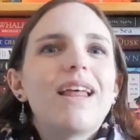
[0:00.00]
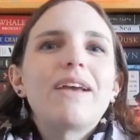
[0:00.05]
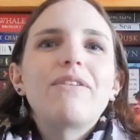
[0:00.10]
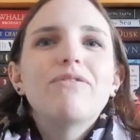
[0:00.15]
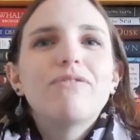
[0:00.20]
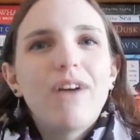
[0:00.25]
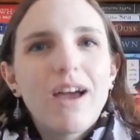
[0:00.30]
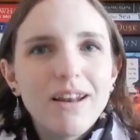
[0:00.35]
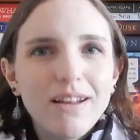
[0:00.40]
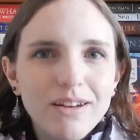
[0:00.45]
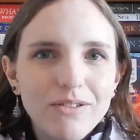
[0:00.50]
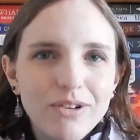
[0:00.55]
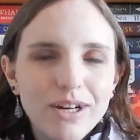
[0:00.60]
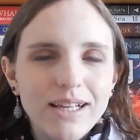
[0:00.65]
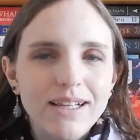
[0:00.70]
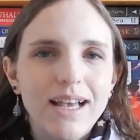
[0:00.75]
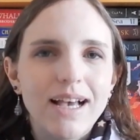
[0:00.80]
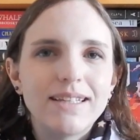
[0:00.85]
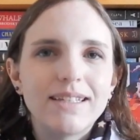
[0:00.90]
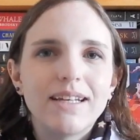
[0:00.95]
finally
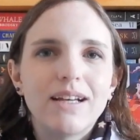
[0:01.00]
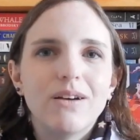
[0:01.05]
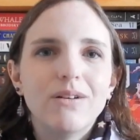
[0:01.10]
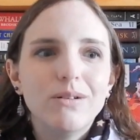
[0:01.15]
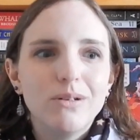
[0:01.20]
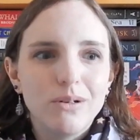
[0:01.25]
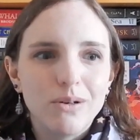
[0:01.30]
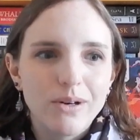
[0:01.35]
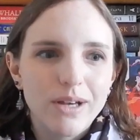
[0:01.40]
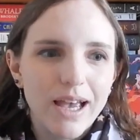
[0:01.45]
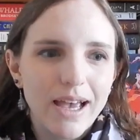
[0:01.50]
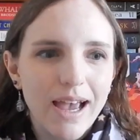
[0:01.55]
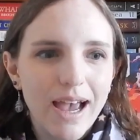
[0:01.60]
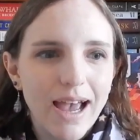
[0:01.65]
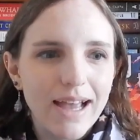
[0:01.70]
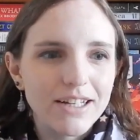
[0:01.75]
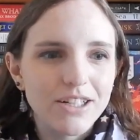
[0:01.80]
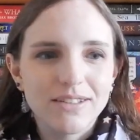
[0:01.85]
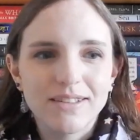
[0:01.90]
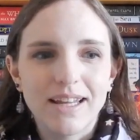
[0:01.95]
realizing, oh, okay,
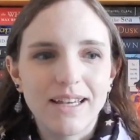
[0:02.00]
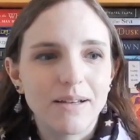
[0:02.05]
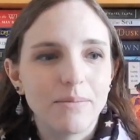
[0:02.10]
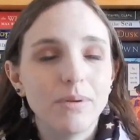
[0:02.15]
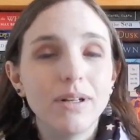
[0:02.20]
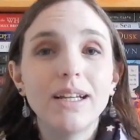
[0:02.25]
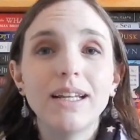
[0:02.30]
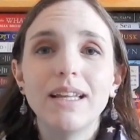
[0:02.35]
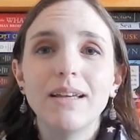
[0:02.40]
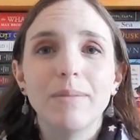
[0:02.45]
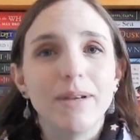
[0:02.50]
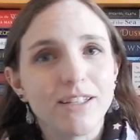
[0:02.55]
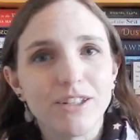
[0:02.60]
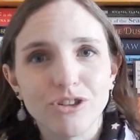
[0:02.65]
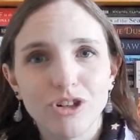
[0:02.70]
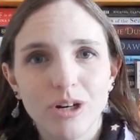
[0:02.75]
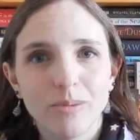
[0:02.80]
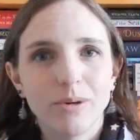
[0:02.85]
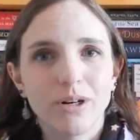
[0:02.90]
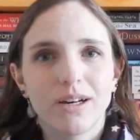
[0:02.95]
I just, like, completely
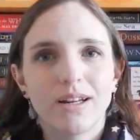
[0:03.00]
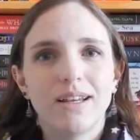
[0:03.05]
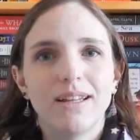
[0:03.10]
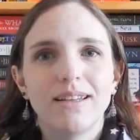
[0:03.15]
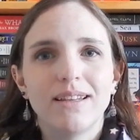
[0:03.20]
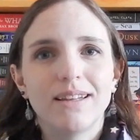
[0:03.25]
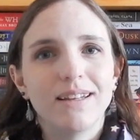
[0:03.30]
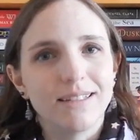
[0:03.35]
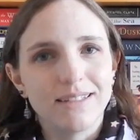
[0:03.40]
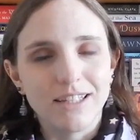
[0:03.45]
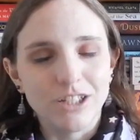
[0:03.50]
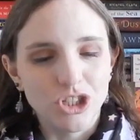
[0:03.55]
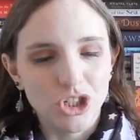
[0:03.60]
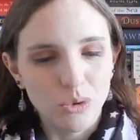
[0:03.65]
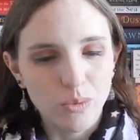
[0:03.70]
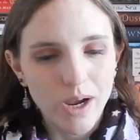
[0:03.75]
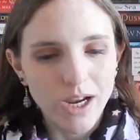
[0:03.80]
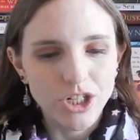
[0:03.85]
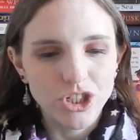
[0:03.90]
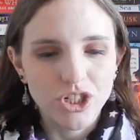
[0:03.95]
misinterpreted the
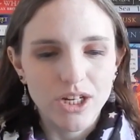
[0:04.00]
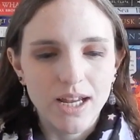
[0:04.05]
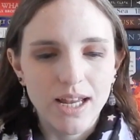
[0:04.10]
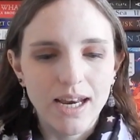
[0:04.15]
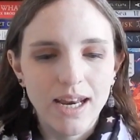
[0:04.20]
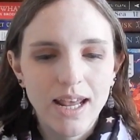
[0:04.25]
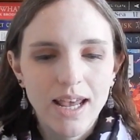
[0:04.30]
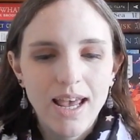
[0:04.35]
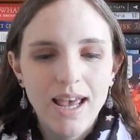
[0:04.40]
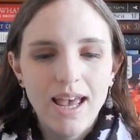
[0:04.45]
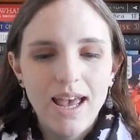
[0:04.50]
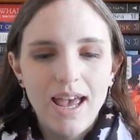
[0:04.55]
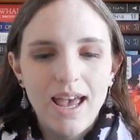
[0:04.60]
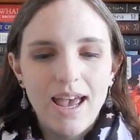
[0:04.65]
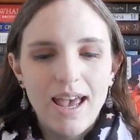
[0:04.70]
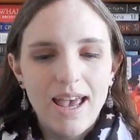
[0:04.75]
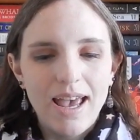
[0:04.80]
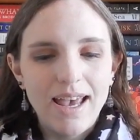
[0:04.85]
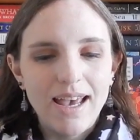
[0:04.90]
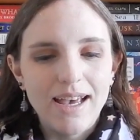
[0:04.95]
situation.
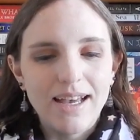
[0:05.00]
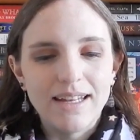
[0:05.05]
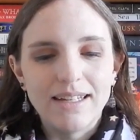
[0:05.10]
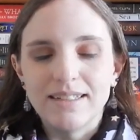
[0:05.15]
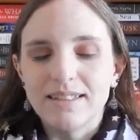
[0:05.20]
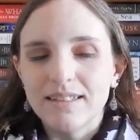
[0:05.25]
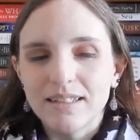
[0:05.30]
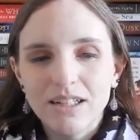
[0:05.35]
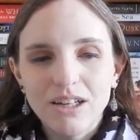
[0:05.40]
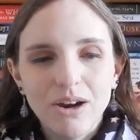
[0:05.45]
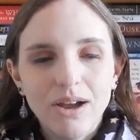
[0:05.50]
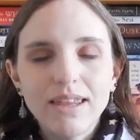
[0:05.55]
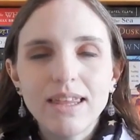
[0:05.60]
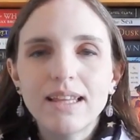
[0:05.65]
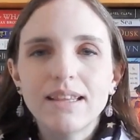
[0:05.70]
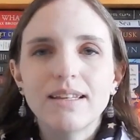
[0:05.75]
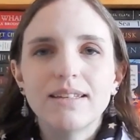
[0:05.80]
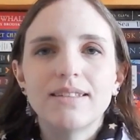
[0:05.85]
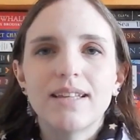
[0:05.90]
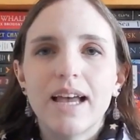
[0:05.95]
And, you know, I
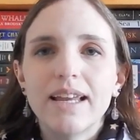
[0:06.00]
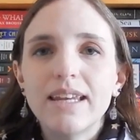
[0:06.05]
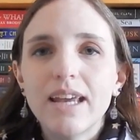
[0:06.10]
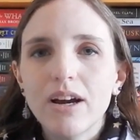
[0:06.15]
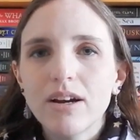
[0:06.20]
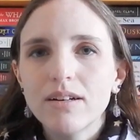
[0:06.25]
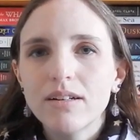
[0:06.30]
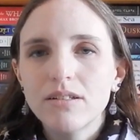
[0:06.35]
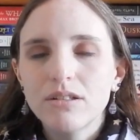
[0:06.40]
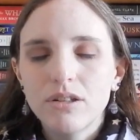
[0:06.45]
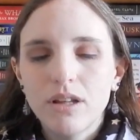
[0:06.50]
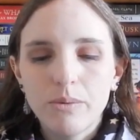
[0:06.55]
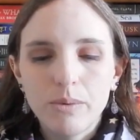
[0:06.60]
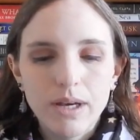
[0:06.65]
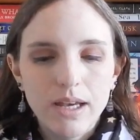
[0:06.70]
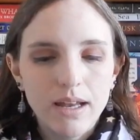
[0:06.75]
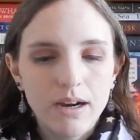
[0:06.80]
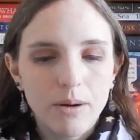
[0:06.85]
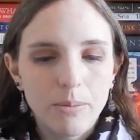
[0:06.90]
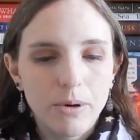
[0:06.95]
think the side characters that
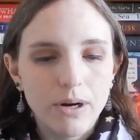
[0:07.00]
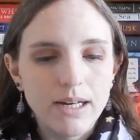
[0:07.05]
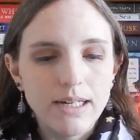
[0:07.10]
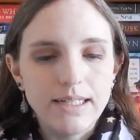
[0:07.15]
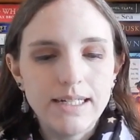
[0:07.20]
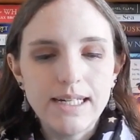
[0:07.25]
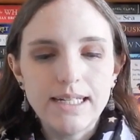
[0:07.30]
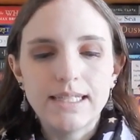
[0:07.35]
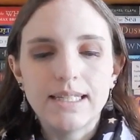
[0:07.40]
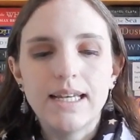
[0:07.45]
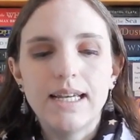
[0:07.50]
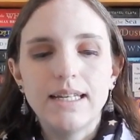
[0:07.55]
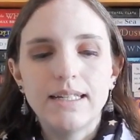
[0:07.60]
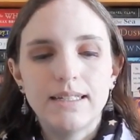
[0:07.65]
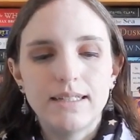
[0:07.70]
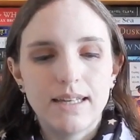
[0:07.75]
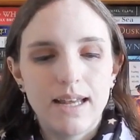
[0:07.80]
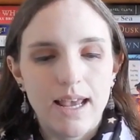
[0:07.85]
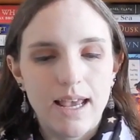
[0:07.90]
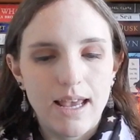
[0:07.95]
we get are pretty
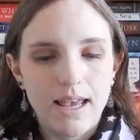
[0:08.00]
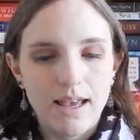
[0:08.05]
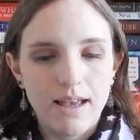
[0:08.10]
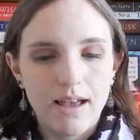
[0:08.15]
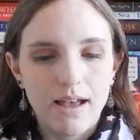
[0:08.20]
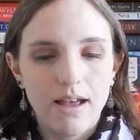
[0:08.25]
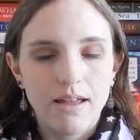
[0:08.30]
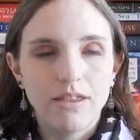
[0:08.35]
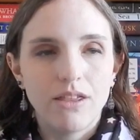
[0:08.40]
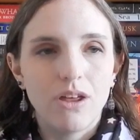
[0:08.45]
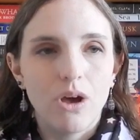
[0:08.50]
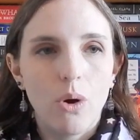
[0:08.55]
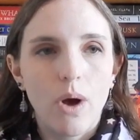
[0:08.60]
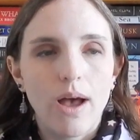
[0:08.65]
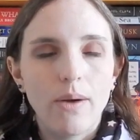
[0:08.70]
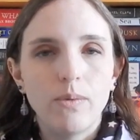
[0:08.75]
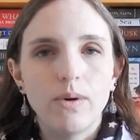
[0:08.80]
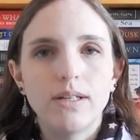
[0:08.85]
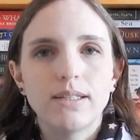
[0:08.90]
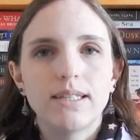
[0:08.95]
decent, though
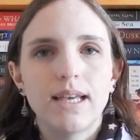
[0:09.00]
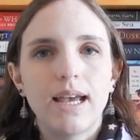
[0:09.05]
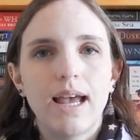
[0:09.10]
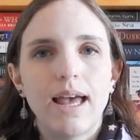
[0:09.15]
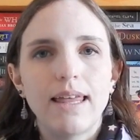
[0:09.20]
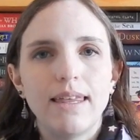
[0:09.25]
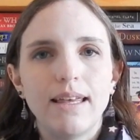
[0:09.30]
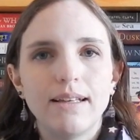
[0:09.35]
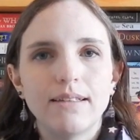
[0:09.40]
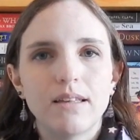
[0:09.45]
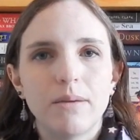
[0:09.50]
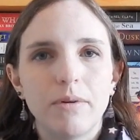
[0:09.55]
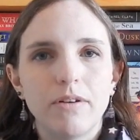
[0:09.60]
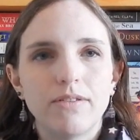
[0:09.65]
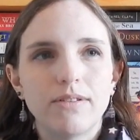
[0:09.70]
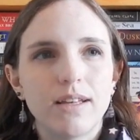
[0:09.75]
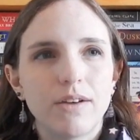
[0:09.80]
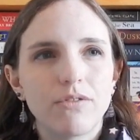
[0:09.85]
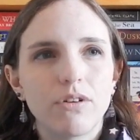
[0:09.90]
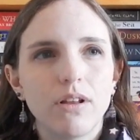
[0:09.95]
I will say I think
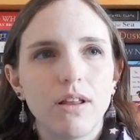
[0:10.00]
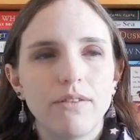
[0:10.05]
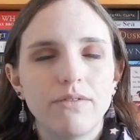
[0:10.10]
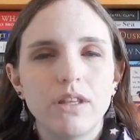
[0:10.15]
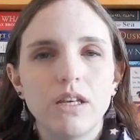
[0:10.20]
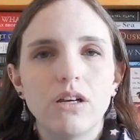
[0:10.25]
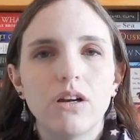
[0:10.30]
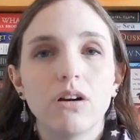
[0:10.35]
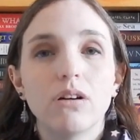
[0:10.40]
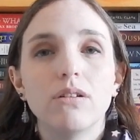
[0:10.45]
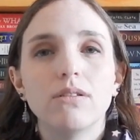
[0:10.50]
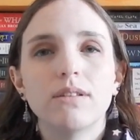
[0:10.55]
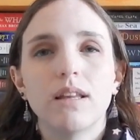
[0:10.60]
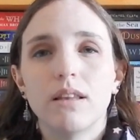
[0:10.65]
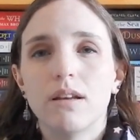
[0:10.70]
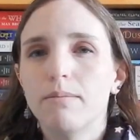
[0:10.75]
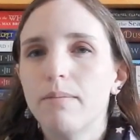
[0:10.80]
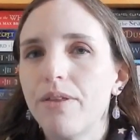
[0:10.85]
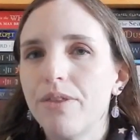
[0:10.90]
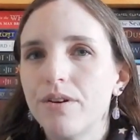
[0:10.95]
several of the girls
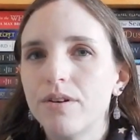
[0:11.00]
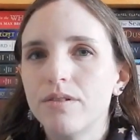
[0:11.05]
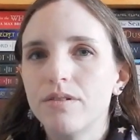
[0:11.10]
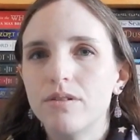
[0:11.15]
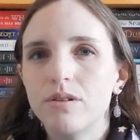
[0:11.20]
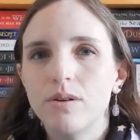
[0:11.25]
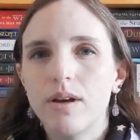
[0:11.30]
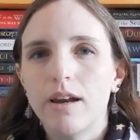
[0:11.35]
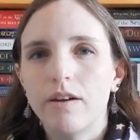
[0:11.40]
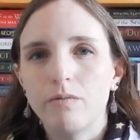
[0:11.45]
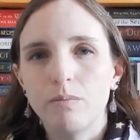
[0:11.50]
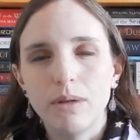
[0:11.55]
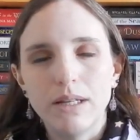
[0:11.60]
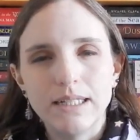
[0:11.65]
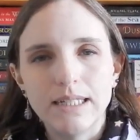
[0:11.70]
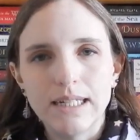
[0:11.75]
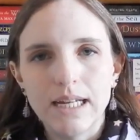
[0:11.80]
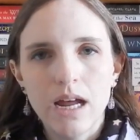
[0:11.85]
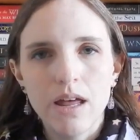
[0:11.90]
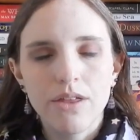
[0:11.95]
and their mothers do kind of
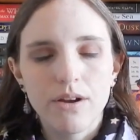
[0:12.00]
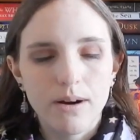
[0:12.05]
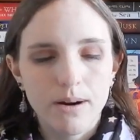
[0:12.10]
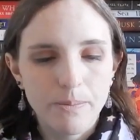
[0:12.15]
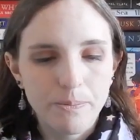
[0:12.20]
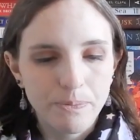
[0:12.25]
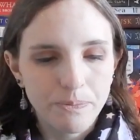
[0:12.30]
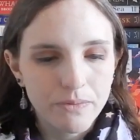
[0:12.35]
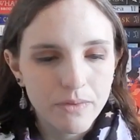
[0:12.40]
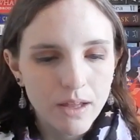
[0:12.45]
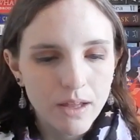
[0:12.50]
blend together.